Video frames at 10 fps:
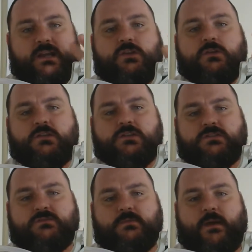You can
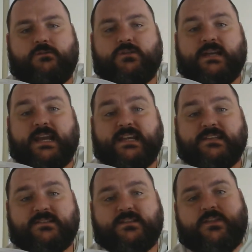just
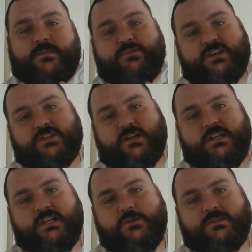release the pressure
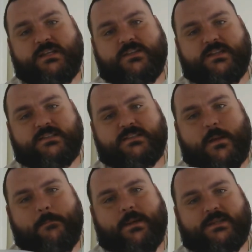using this
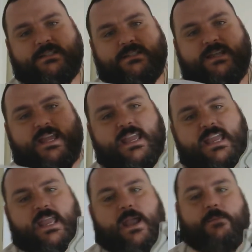button
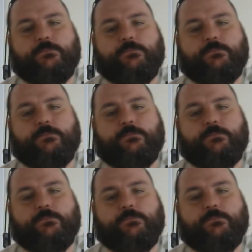here.